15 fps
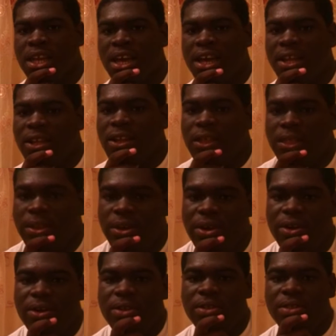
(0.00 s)

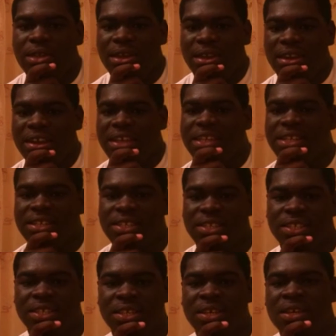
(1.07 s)
Another thing
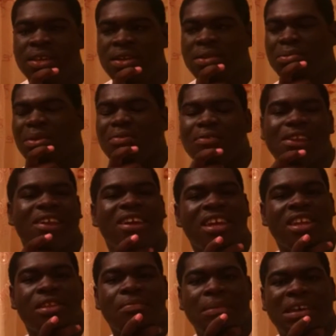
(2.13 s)
is muffling
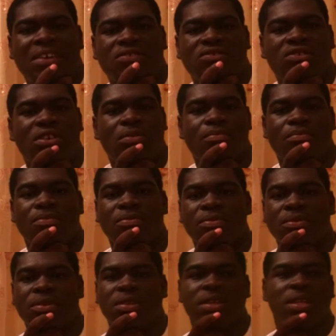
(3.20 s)
in the bass drum.
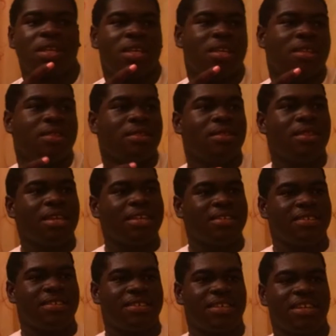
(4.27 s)

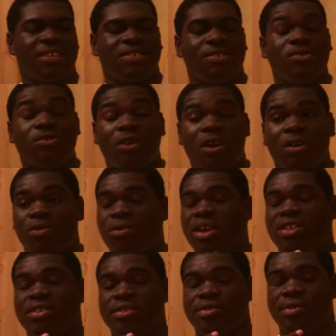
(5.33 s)
This is the wrong
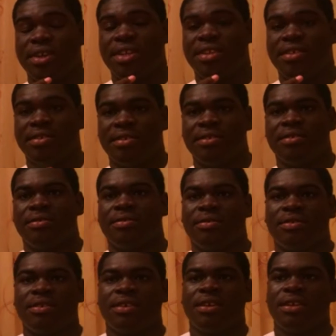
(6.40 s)
way to do it.
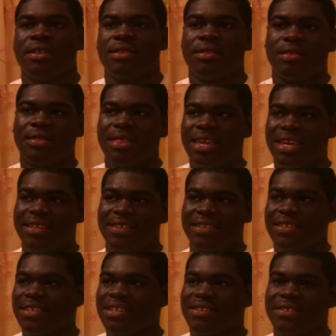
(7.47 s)

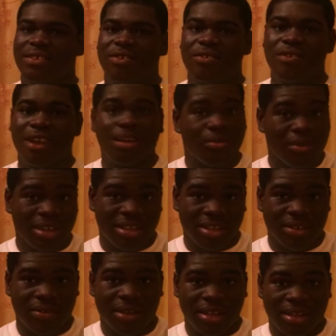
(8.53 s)
This is the correct way to
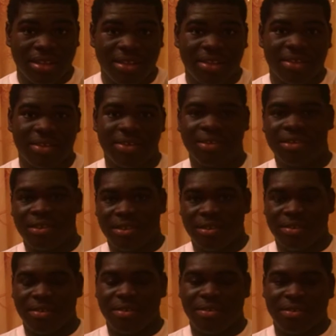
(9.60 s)
do it,
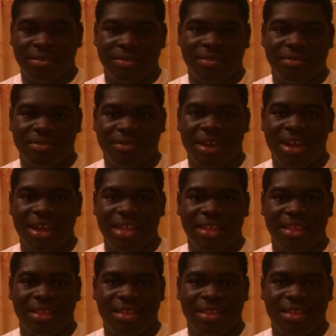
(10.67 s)
right?